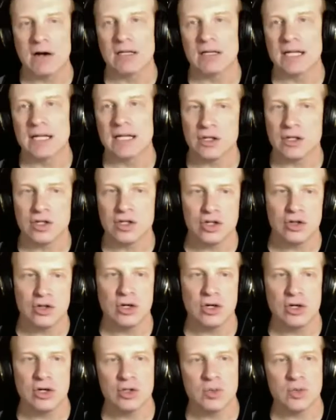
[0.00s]
link in the show
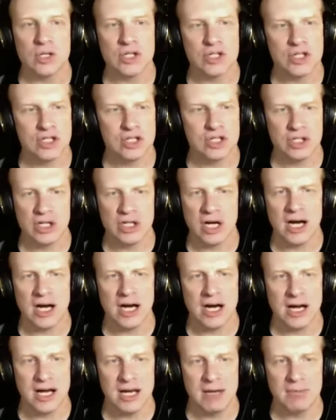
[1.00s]
notes, which
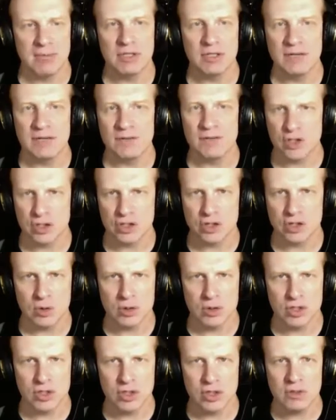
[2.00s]
I believe you should go on
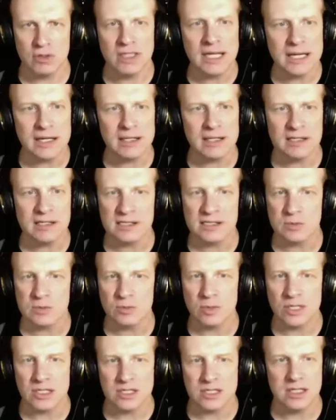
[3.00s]
the show and click. It's
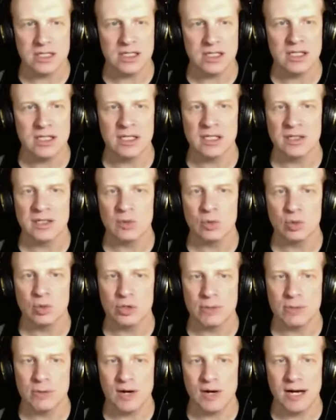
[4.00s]
Wistia,
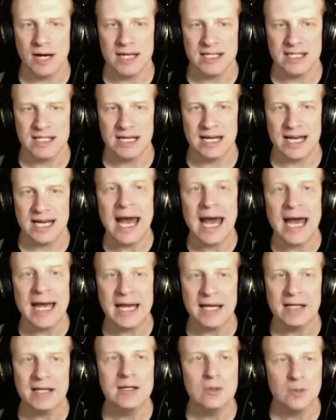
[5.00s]
W I S T I
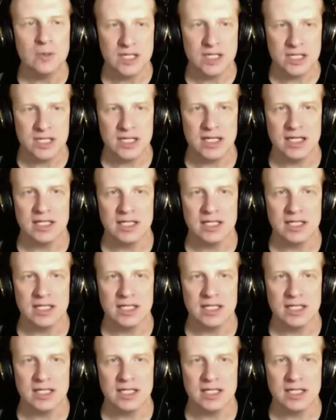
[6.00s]
A, Wistia.